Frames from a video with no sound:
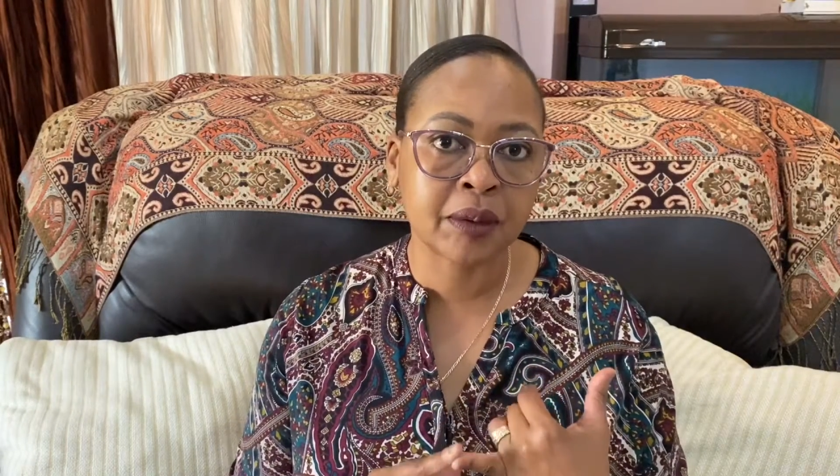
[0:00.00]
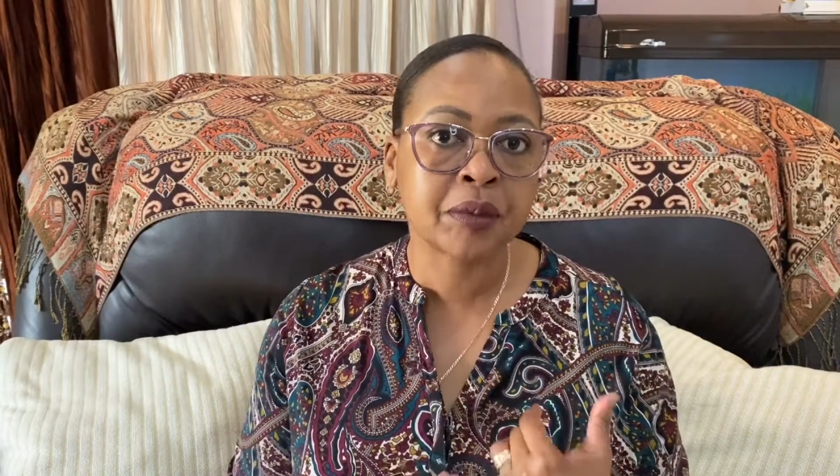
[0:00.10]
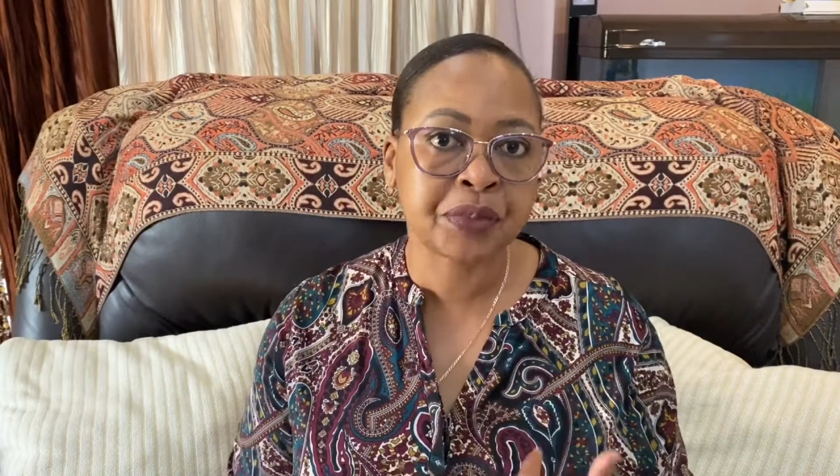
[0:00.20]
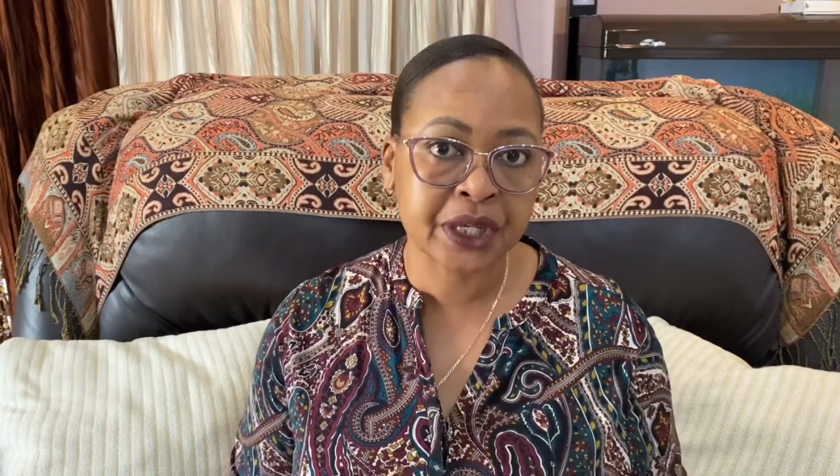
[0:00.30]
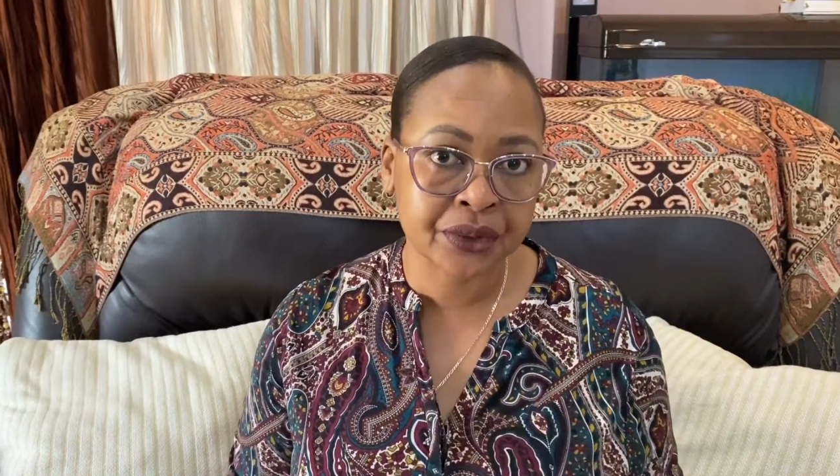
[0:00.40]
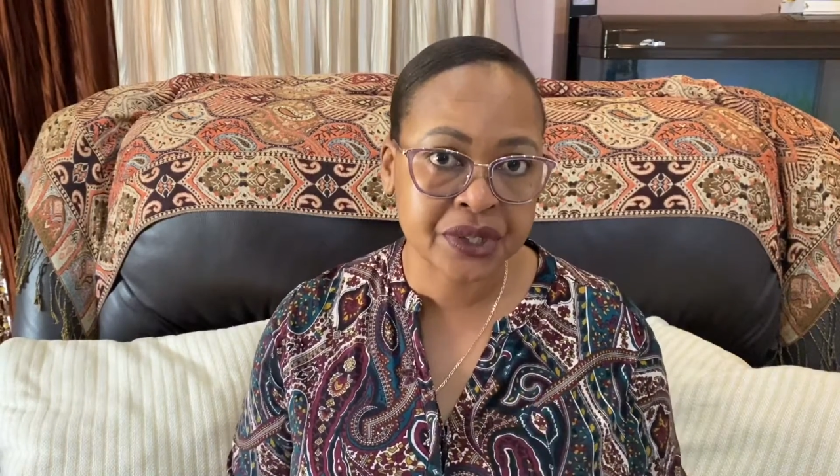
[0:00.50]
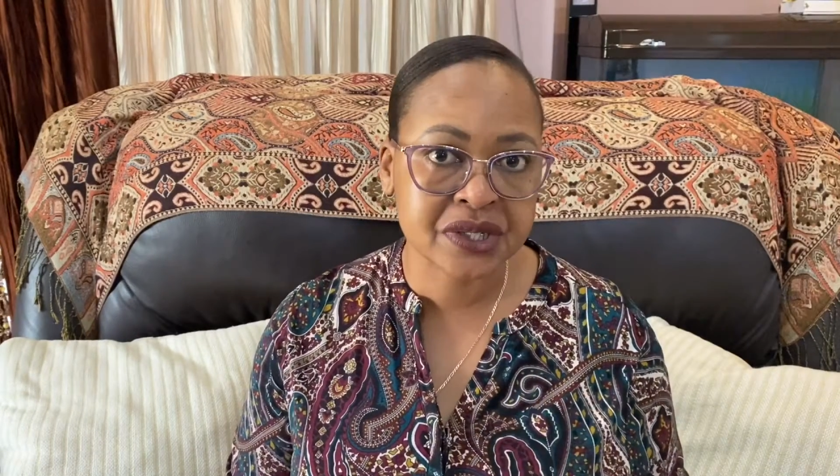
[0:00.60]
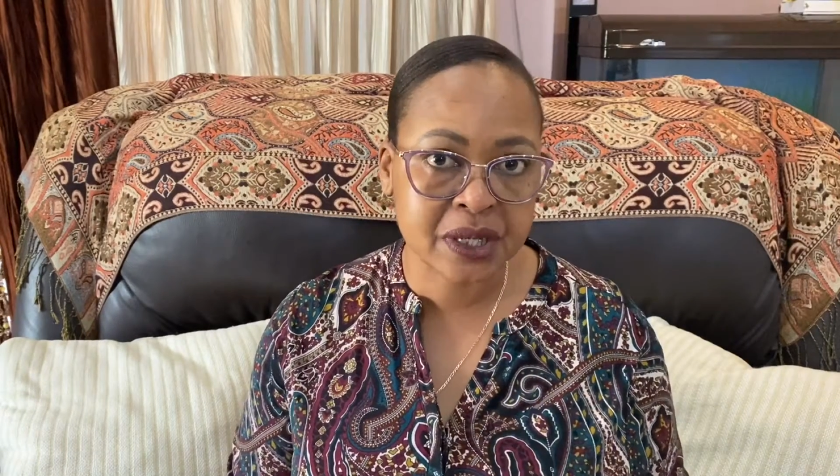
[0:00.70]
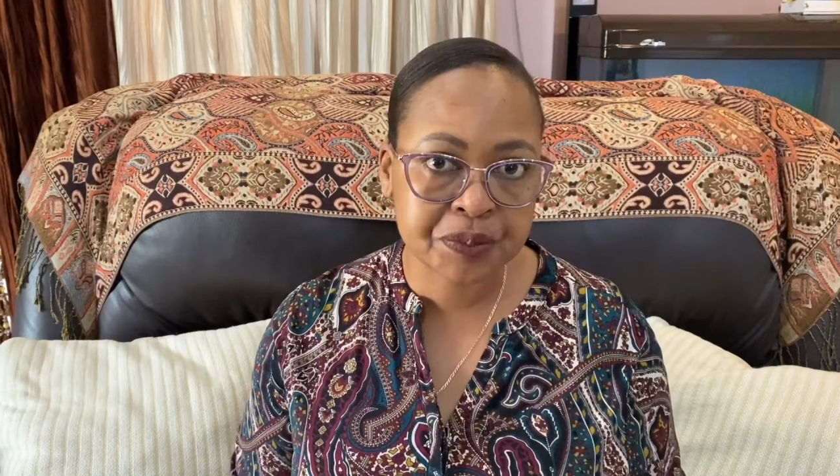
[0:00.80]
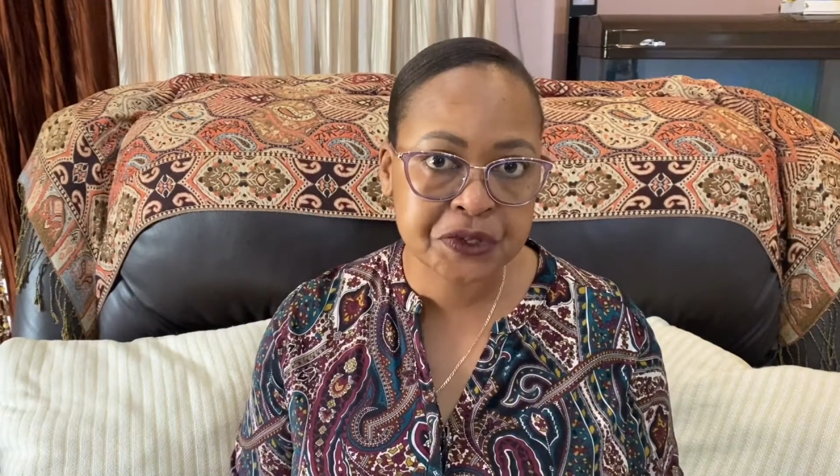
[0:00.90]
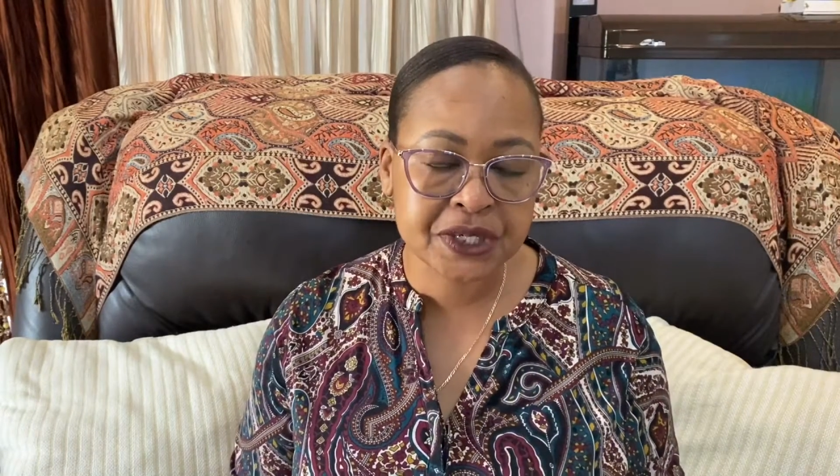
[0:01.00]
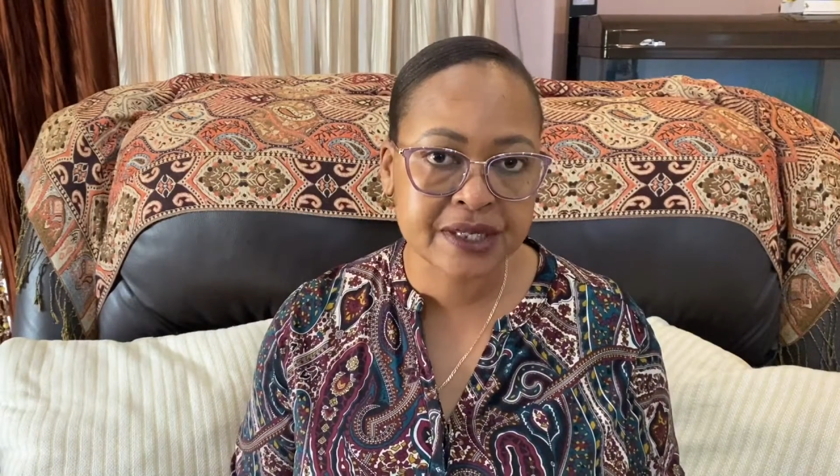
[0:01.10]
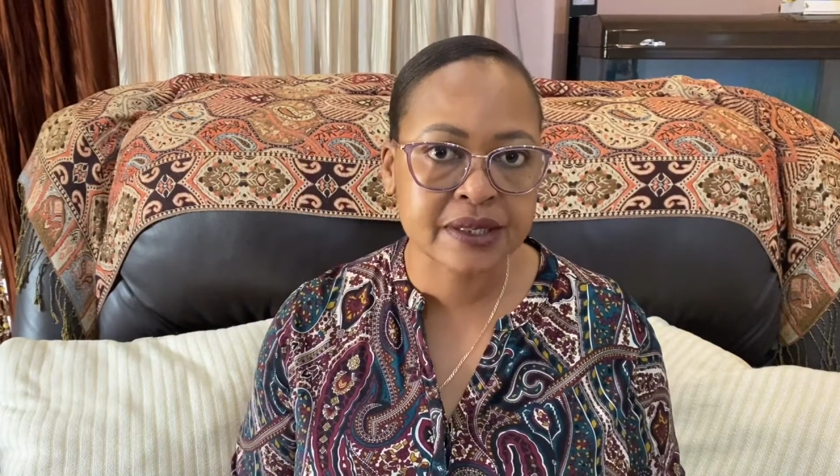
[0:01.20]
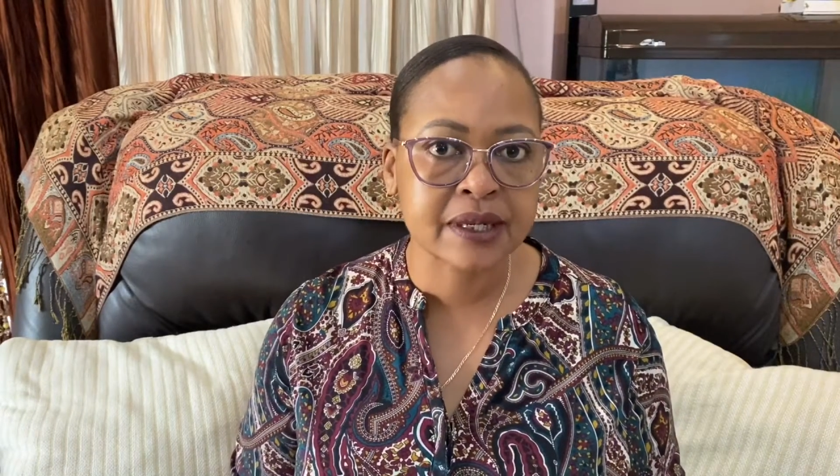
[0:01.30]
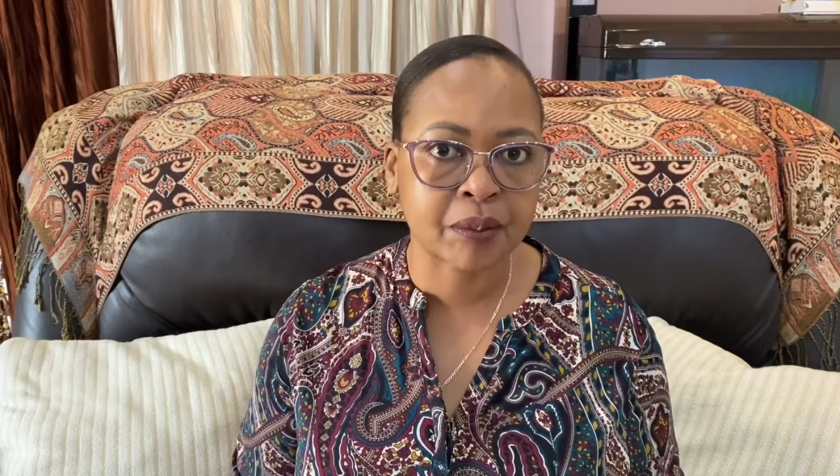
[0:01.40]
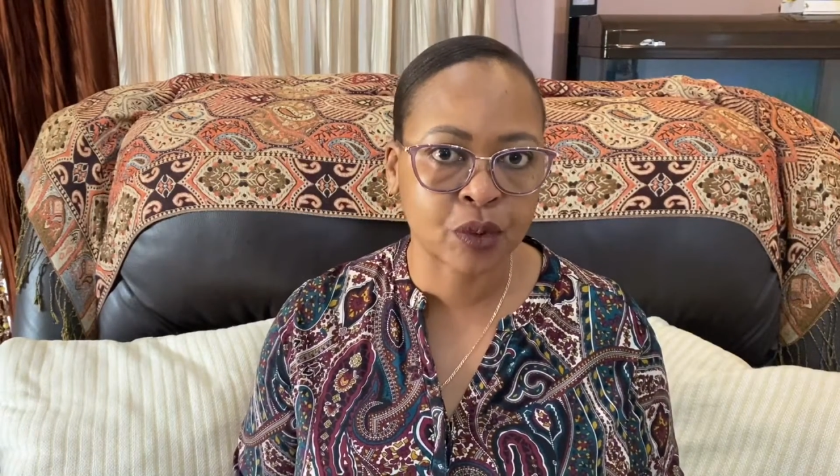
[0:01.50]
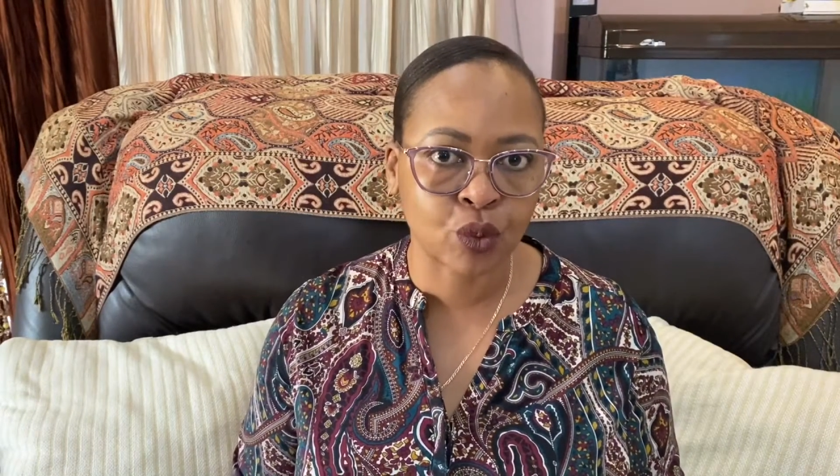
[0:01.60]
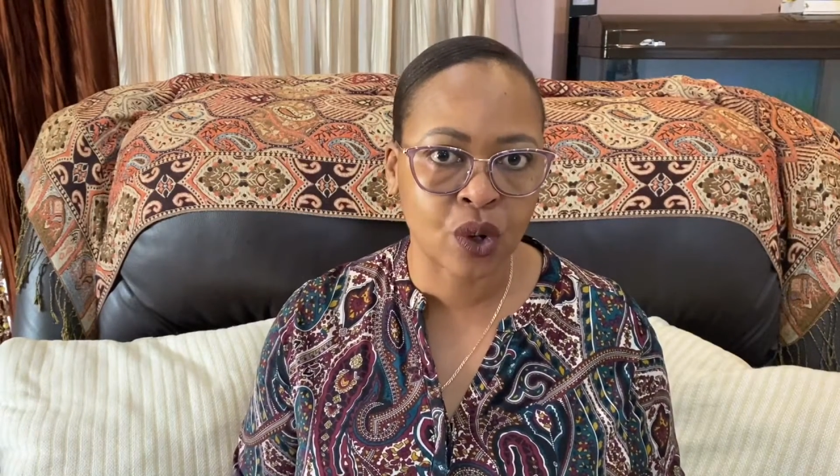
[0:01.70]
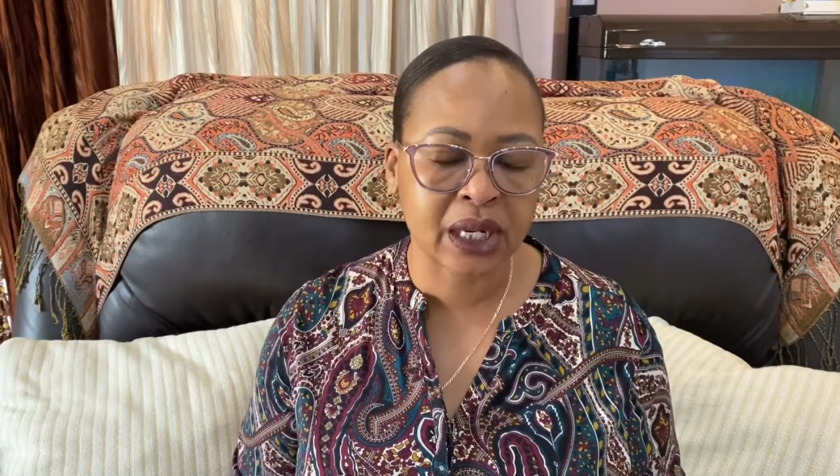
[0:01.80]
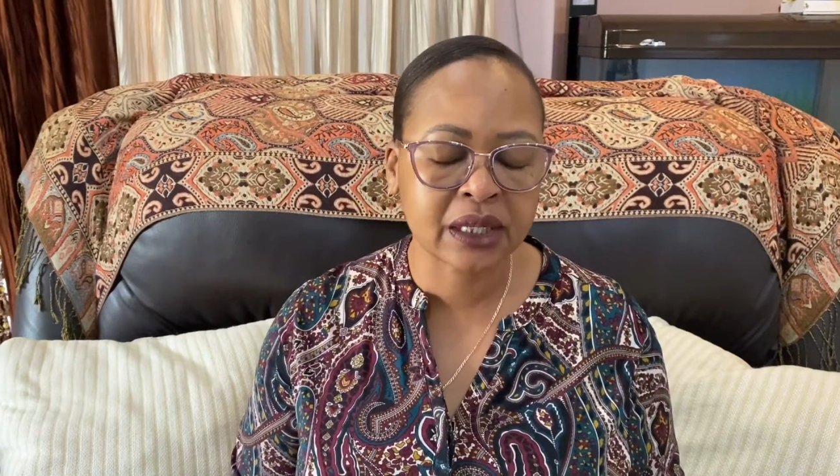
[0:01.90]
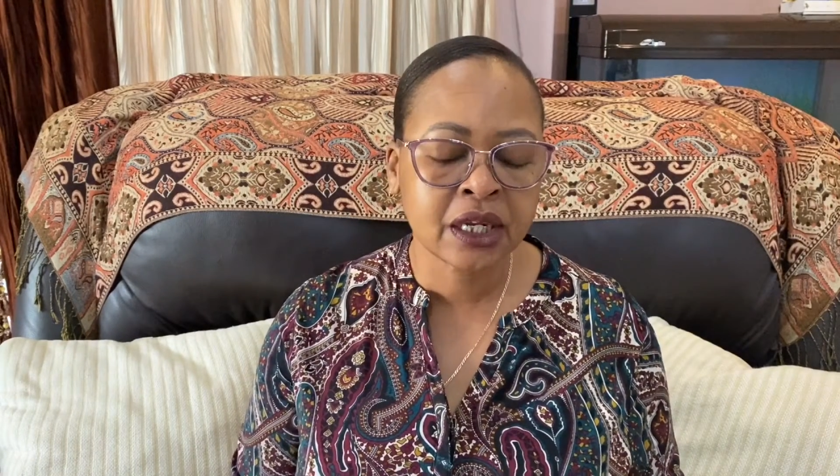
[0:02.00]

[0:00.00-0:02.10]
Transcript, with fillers: be a receptionist, number one.